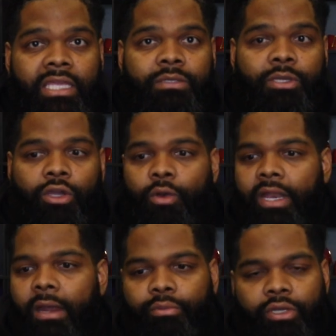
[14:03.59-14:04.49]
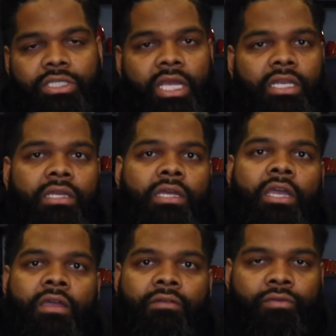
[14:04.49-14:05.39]
it keeps me going. I appreciate
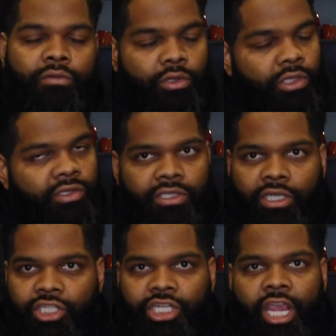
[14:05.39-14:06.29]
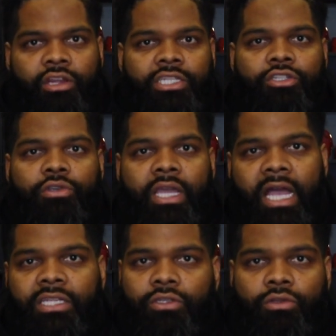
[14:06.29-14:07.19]
the the shares that you
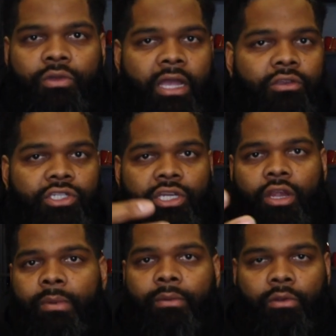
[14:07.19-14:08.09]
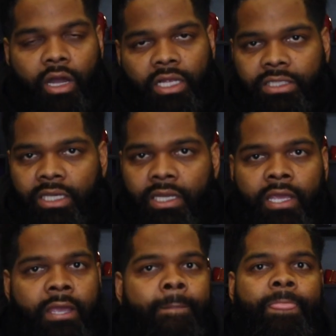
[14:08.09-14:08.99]
guys do, how you share my
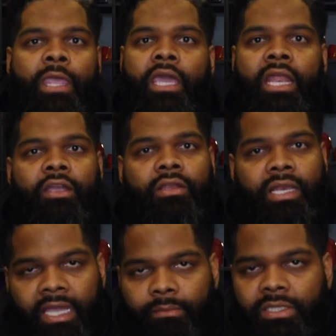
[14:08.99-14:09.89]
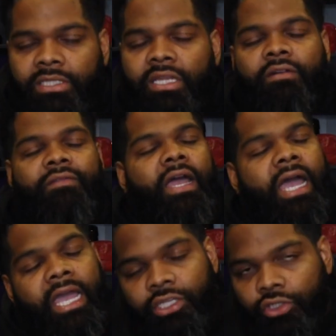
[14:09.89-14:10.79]
content, and how you like my stuff. I,
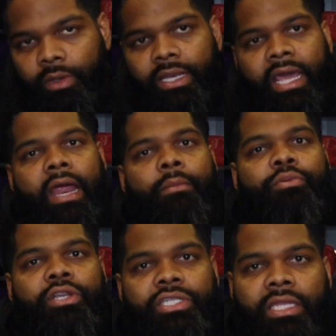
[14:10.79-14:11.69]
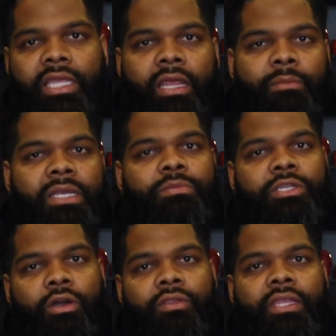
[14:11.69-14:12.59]
I enjoy that. I appreciate that. That makes
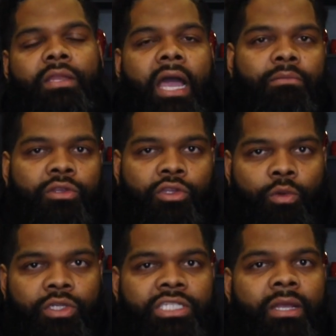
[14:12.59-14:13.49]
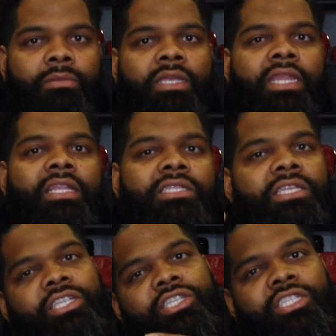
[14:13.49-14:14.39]
me know that I'm doing something that
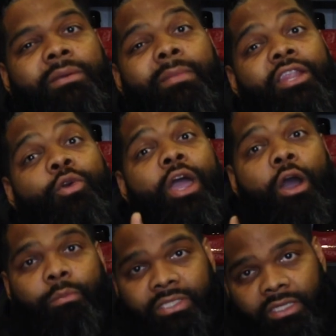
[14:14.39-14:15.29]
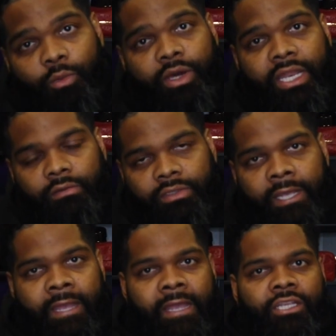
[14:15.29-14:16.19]
is touching somebody or helping someone else.